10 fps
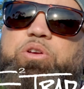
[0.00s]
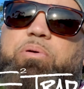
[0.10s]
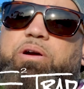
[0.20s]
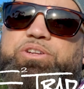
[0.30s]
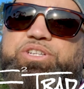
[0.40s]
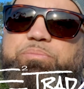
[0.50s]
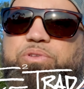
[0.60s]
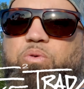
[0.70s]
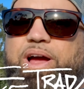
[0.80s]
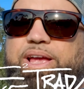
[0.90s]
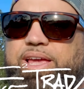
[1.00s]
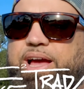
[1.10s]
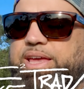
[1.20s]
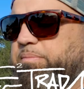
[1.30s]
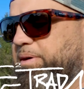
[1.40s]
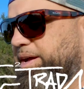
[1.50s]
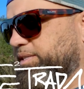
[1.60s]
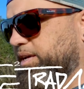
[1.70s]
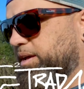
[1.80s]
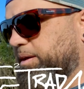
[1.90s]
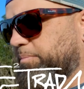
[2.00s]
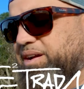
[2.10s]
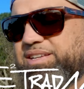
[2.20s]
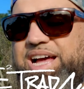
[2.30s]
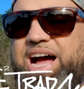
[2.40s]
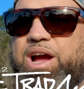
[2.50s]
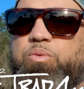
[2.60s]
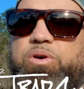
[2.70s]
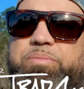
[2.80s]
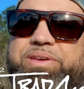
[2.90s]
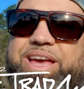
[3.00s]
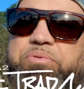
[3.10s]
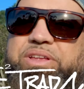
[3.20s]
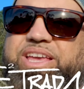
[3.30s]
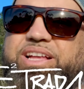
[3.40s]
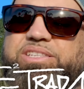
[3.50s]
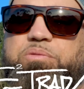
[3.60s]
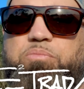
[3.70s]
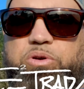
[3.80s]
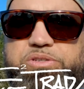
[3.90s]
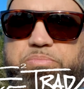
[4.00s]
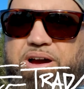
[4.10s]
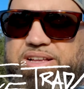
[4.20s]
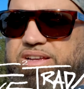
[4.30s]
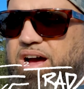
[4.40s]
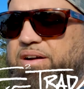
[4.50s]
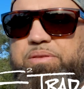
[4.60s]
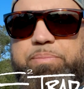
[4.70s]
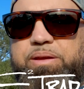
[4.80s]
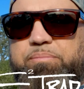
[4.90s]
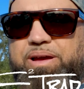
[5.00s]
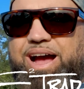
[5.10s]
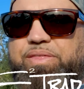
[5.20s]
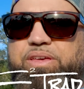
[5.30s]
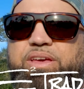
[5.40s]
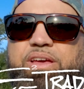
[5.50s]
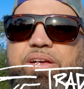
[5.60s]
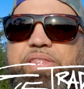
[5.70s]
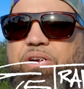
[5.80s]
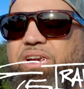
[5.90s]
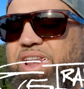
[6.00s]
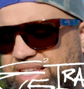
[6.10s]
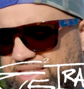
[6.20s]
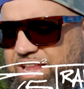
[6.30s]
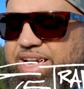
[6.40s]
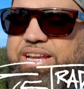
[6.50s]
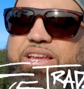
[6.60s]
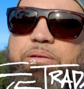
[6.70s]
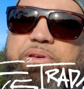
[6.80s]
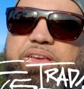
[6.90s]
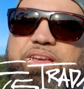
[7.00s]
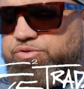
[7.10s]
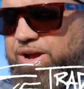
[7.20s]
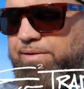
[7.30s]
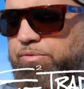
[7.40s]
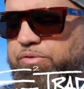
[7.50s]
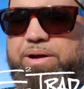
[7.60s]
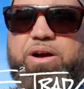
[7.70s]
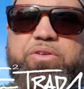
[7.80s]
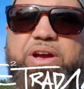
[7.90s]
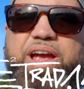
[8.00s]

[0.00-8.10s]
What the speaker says: new partnership with Quiet Cat e-bikes, because I will be able to get to more spots off the beaten path that are less likely to be traveled by other